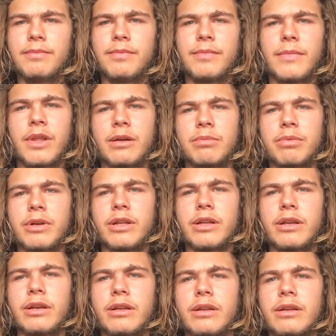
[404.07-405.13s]
a pretty
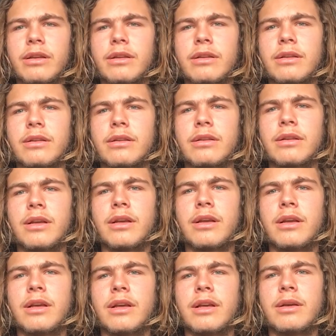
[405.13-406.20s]
good
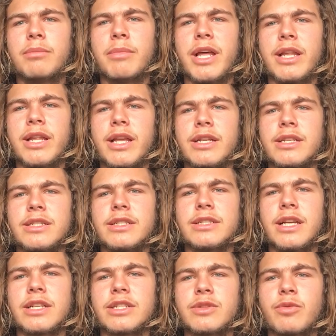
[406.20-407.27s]
meditation session